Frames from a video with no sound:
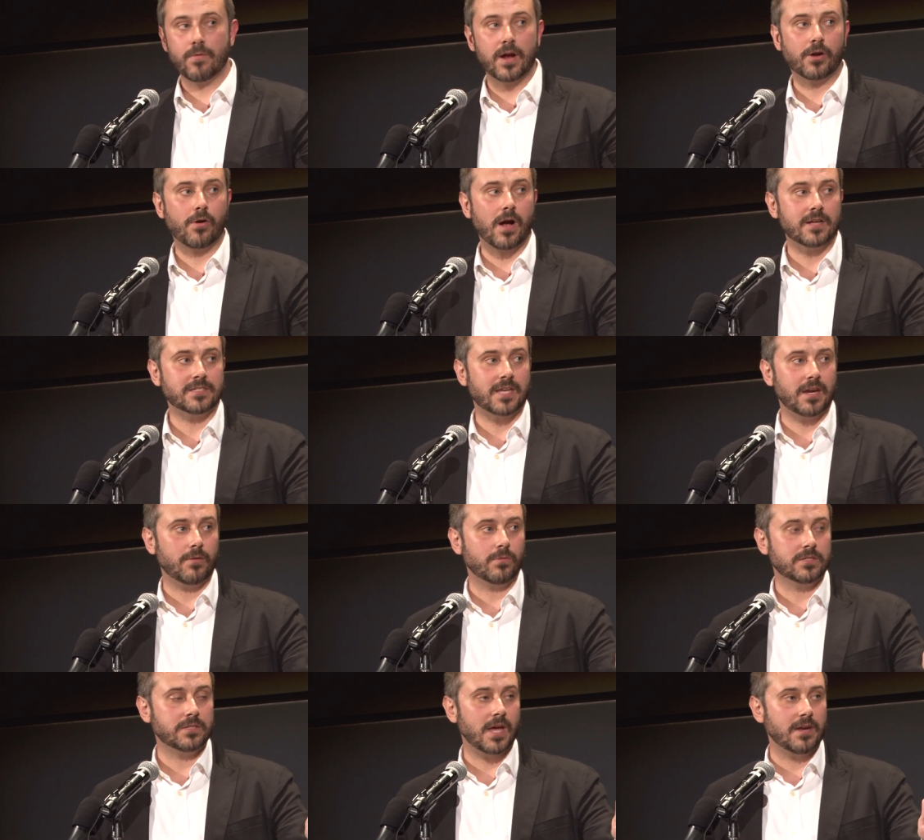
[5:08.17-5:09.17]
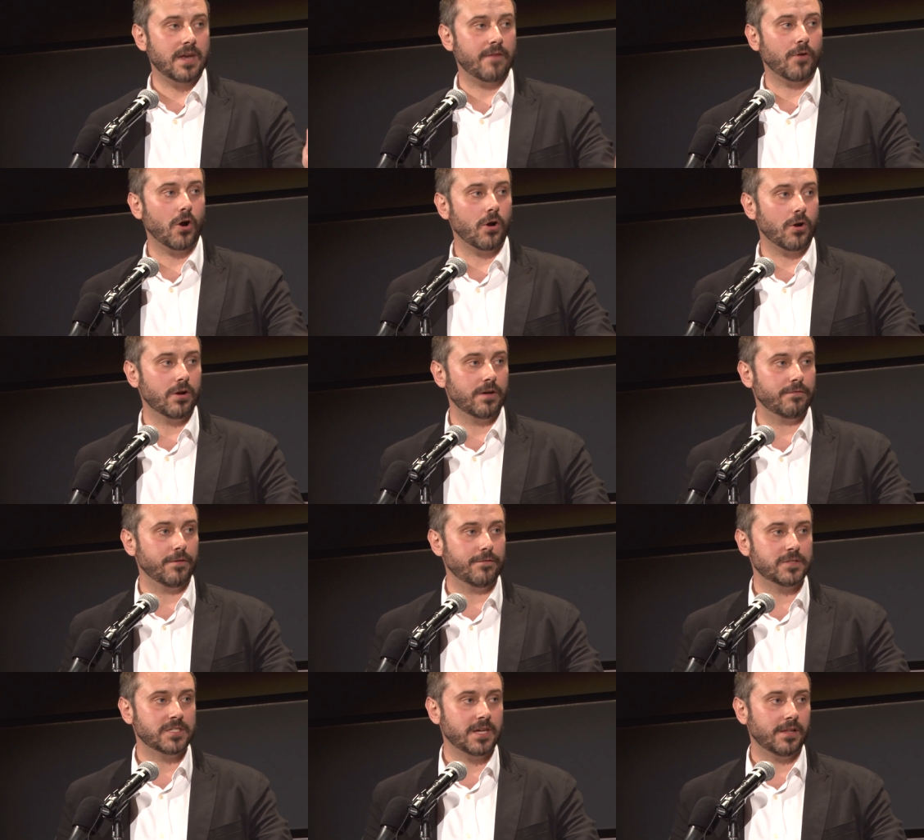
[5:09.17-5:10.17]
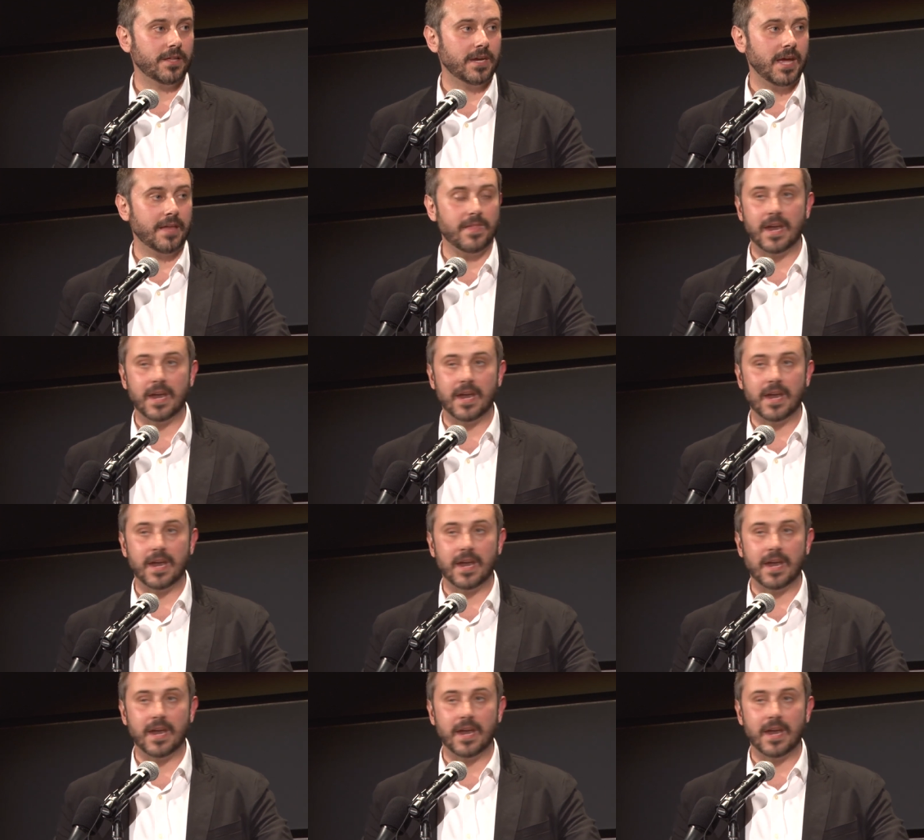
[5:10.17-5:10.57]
the Red Cross said it was had never heard of the facility,